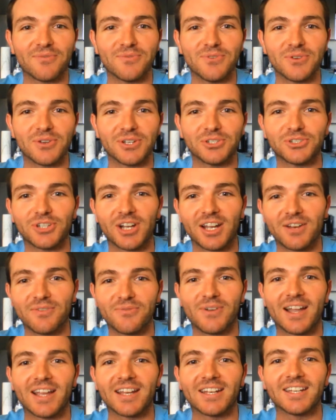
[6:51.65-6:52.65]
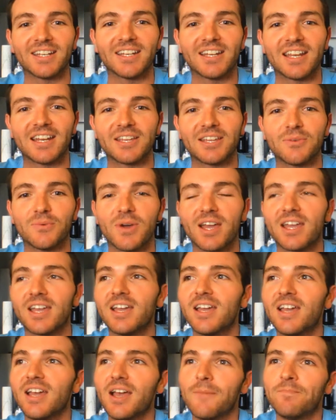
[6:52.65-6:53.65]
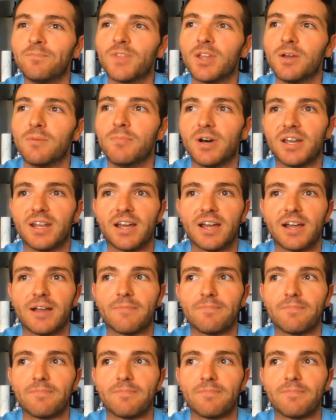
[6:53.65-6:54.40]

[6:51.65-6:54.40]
if you can try to find it in any way. But